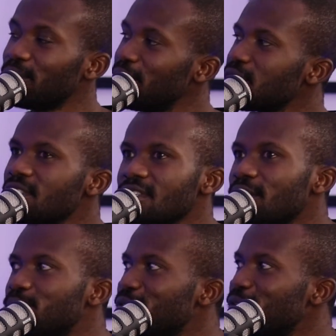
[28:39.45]
images
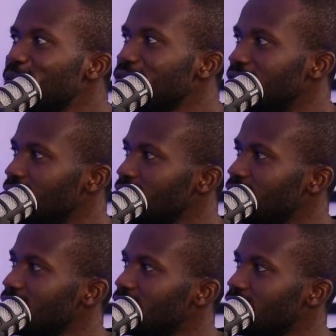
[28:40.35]
outperform videos.